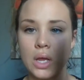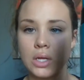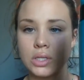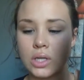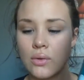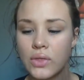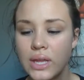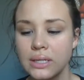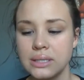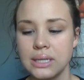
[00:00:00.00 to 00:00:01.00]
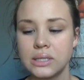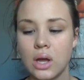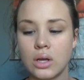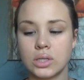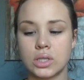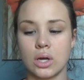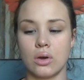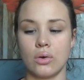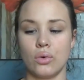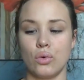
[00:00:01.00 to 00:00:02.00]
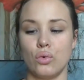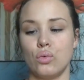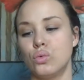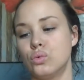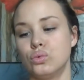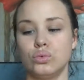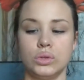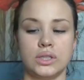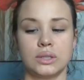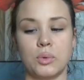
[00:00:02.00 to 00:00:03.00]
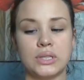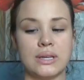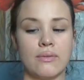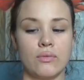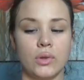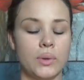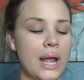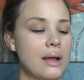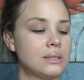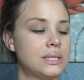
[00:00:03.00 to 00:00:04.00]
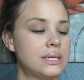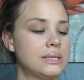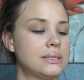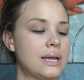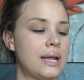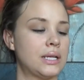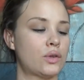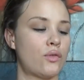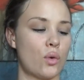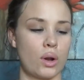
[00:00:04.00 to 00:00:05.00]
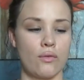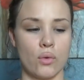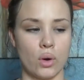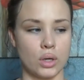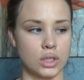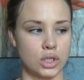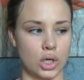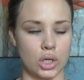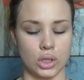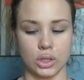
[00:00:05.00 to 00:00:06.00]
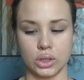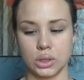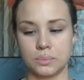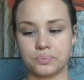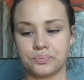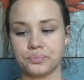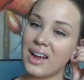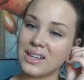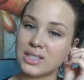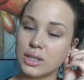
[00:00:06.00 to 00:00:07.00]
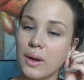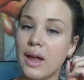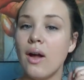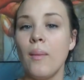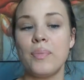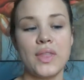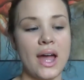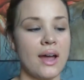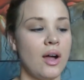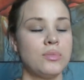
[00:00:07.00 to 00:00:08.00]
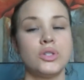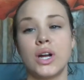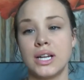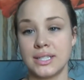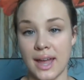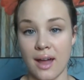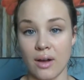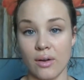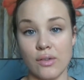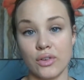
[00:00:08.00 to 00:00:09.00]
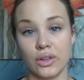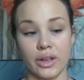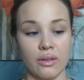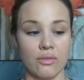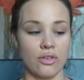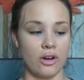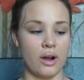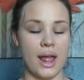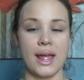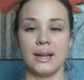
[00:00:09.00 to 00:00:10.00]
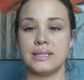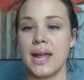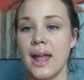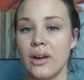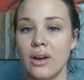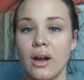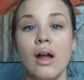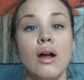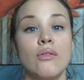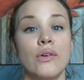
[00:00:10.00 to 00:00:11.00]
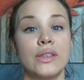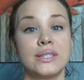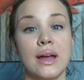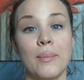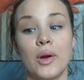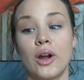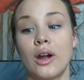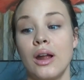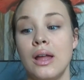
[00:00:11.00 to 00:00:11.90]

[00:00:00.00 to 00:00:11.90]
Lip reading: So this is also 6.7 fluid ounces and is $44. Guys, so I hope that helped you guys out if you're looking for a tanner for the summer.